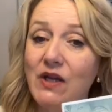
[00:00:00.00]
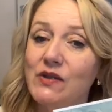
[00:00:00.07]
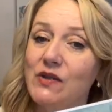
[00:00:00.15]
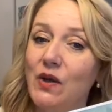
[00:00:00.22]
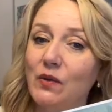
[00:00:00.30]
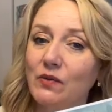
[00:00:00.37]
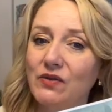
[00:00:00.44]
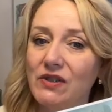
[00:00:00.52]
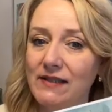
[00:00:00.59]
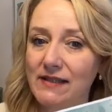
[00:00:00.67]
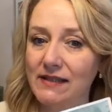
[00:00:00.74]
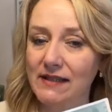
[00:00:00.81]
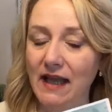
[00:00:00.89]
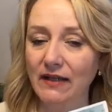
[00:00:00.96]
So
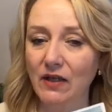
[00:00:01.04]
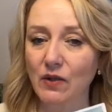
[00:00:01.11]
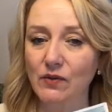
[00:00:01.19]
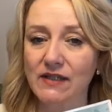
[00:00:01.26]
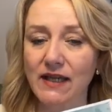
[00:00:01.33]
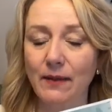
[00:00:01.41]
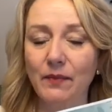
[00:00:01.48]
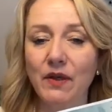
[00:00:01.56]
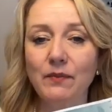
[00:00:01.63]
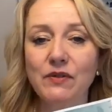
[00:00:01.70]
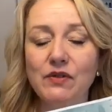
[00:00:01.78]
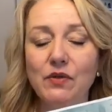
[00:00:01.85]
just a side note, Stampin' Up!